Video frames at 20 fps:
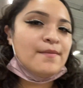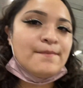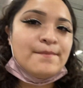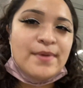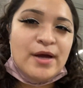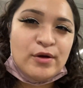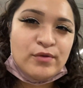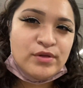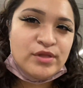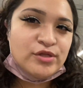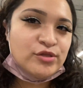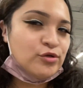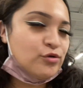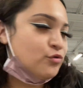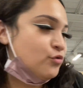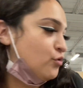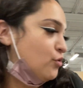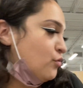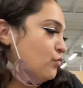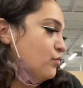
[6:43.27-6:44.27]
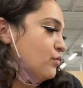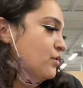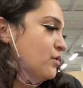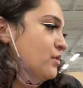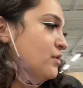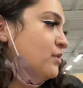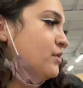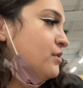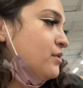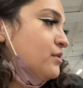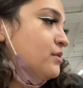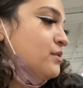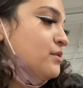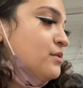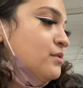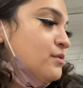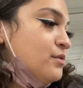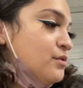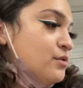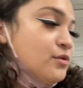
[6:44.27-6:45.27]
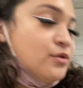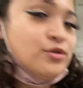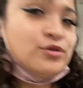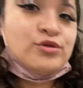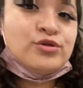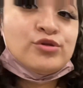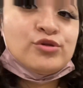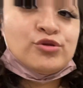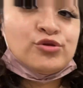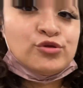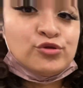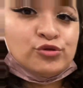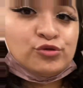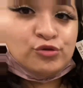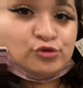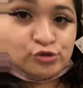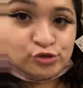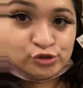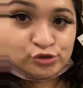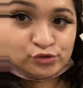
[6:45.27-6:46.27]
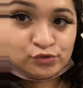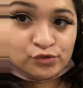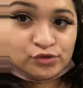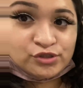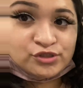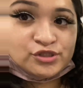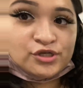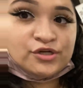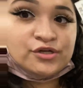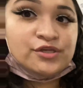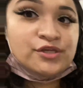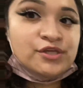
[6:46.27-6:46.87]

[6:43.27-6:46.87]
I really don't know because the shorts are